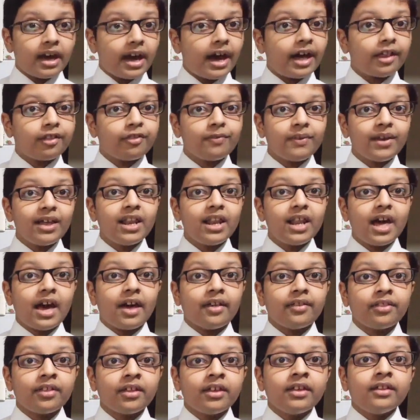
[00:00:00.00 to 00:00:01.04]
As well
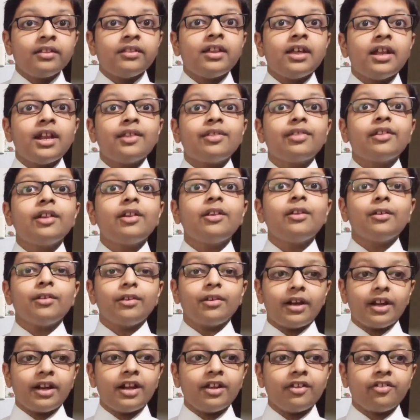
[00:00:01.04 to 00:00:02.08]
as, there is an
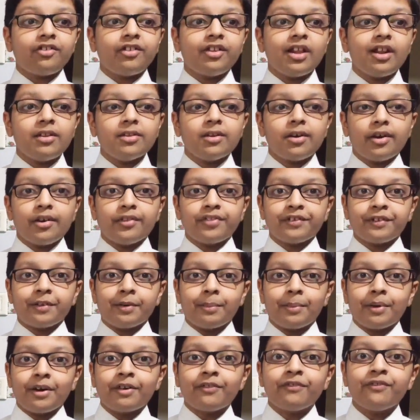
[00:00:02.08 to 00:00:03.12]
additional loss
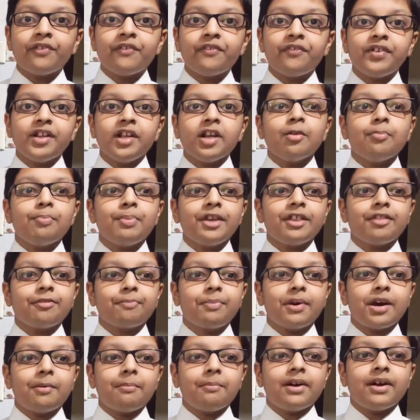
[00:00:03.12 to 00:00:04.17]
of about fifty rupees
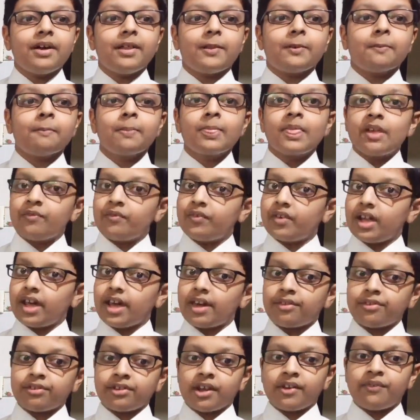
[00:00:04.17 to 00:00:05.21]
per month for
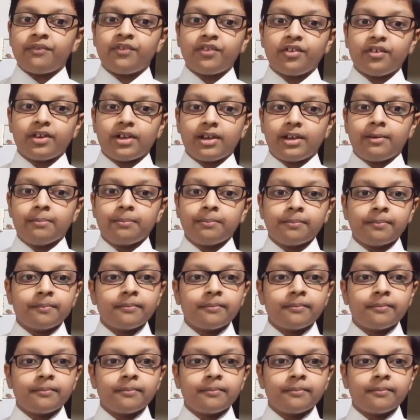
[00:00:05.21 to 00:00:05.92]
extra fuel.